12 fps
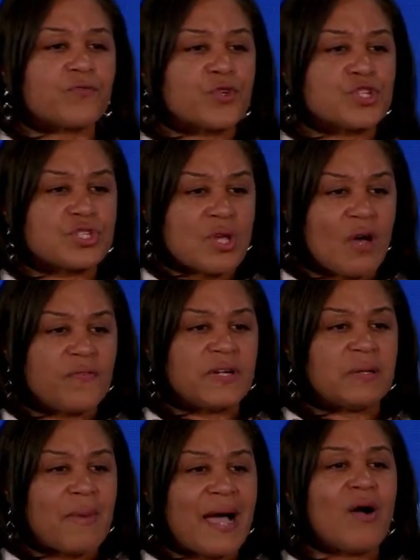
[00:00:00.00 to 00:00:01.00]
for
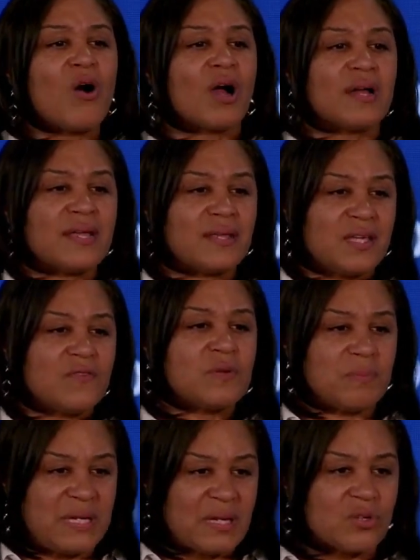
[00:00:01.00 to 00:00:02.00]
softening my heart and
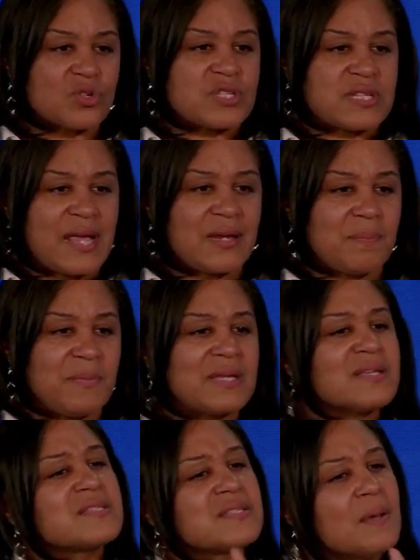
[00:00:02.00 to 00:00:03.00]
giving me understanding
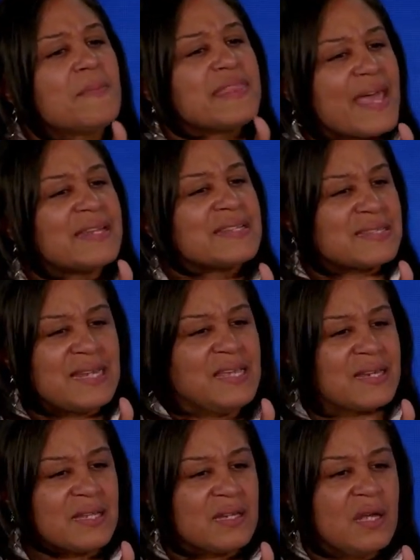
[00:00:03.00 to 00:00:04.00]
because some of that is
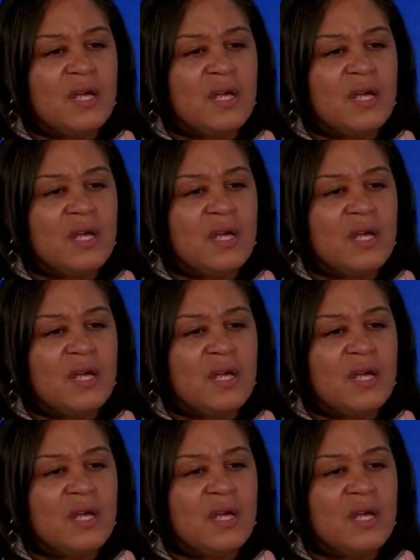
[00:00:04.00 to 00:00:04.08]
needed.